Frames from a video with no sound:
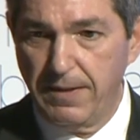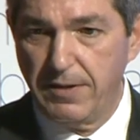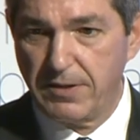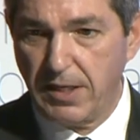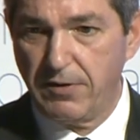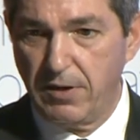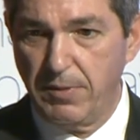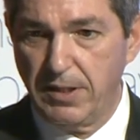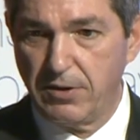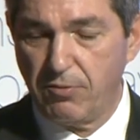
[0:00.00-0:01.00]
the southern
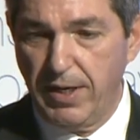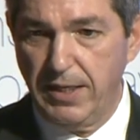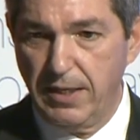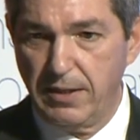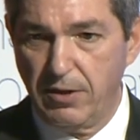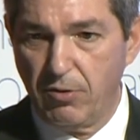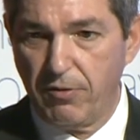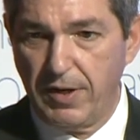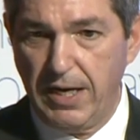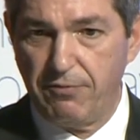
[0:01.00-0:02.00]
Mediterranean and
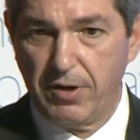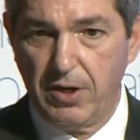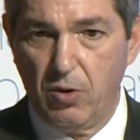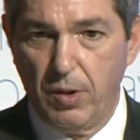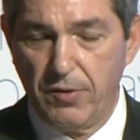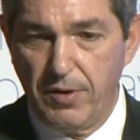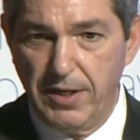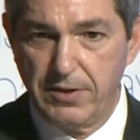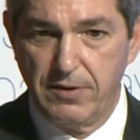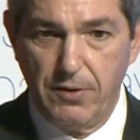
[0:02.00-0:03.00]
northern Africa, or whether it
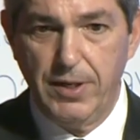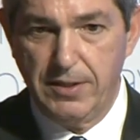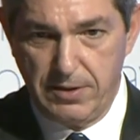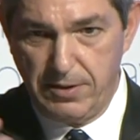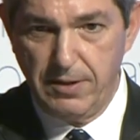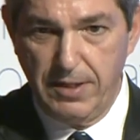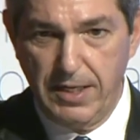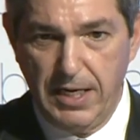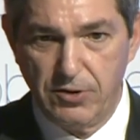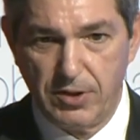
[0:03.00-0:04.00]
is the East,
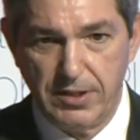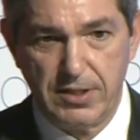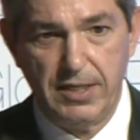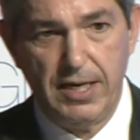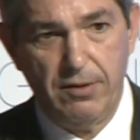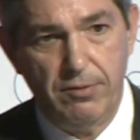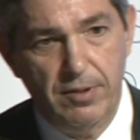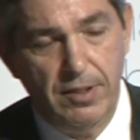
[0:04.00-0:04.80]
as you can see now.